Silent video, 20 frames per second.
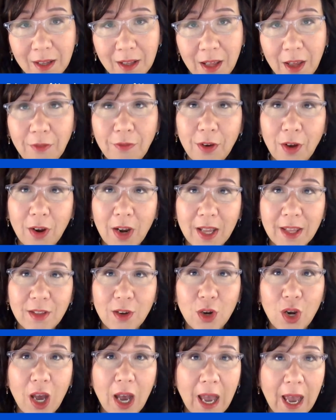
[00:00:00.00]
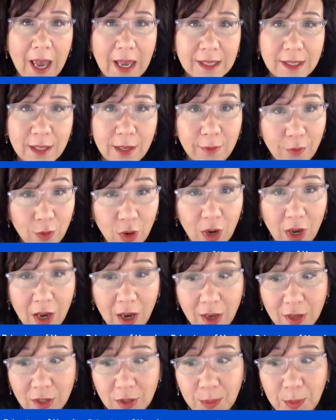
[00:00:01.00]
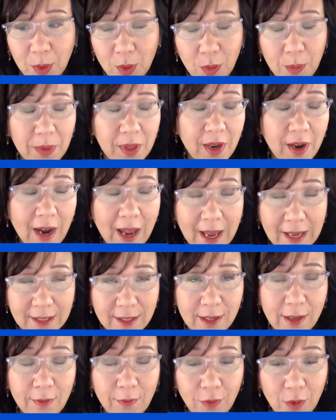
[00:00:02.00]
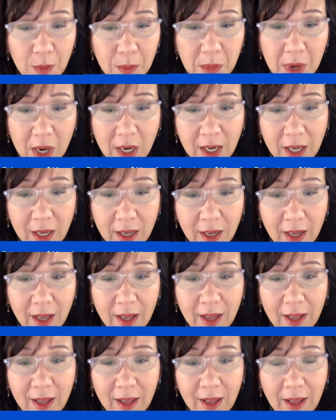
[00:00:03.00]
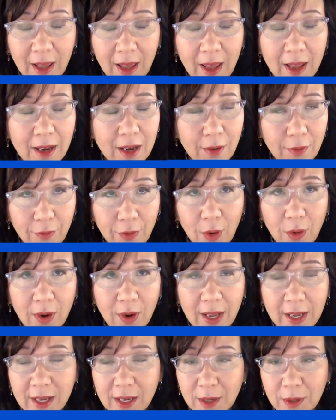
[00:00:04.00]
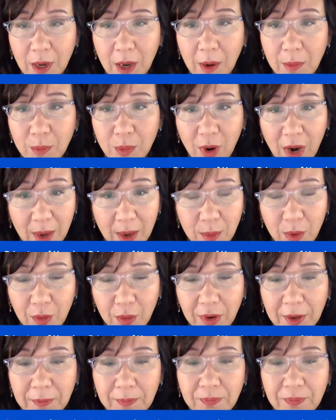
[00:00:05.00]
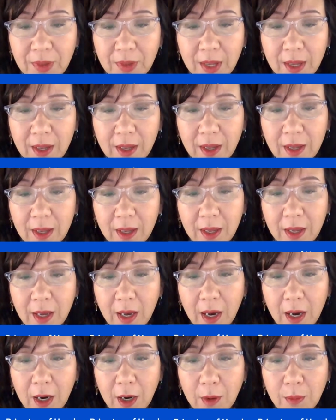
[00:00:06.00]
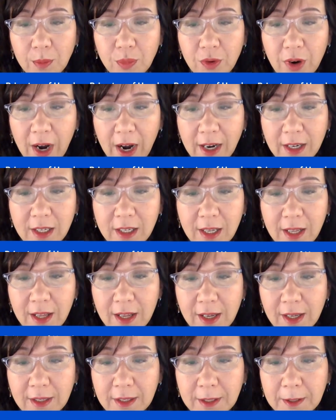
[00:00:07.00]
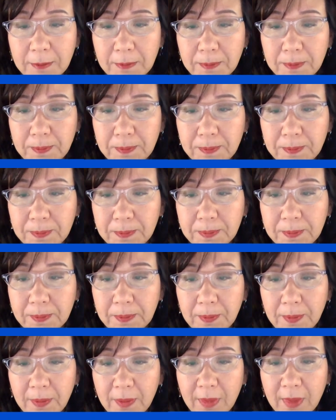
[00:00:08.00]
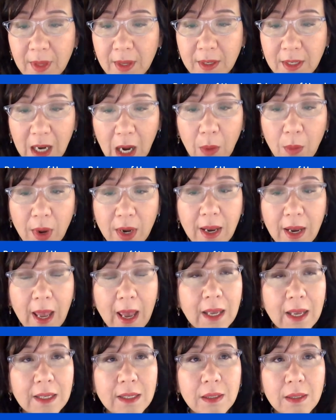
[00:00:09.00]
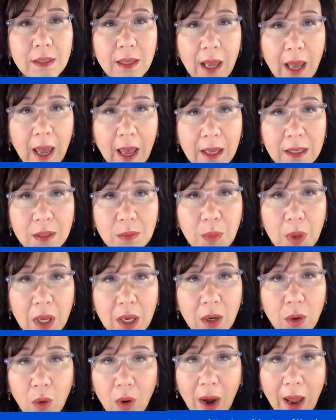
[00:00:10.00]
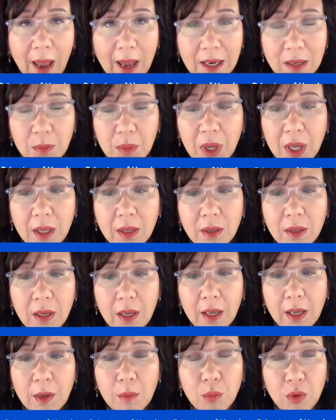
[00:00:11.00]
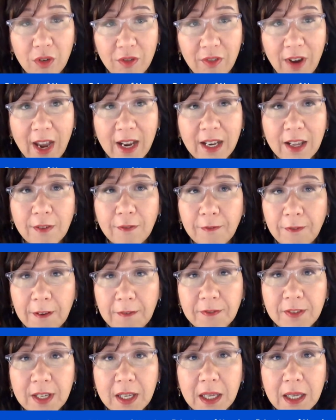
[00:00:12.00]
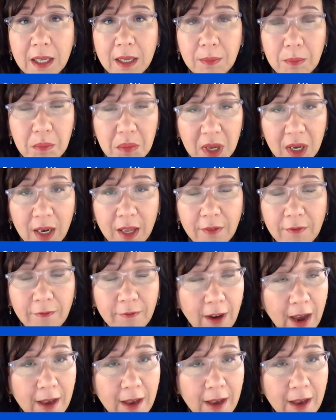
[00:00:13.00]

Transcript: they're not asking for a hospital, but they're asking for money. And it felt like a bribery. Prior to this, Taiwan had been providing $50 million